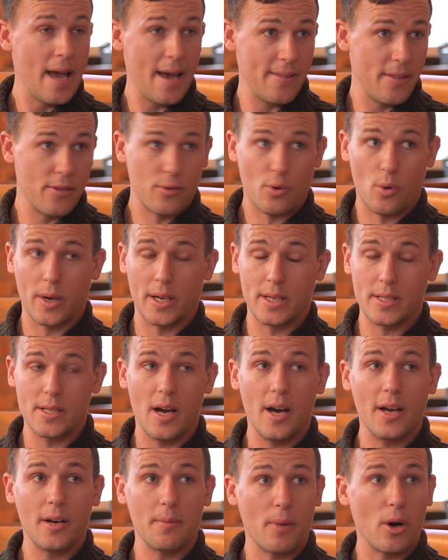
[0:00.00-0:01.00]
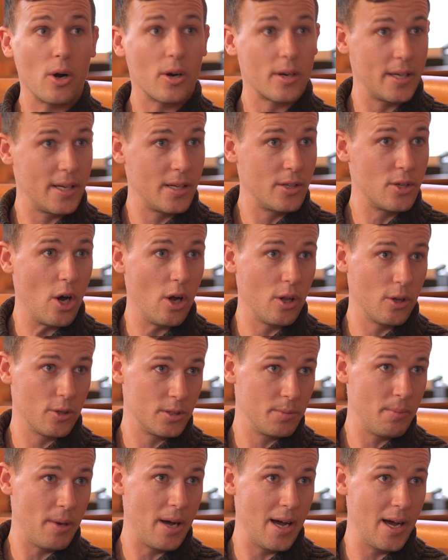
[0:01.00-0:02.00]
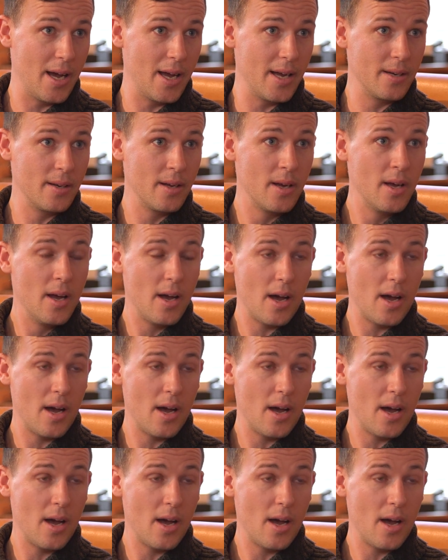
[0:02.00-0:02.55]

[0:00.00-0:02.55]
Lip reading: and then throwing a ton of marketing dollars behind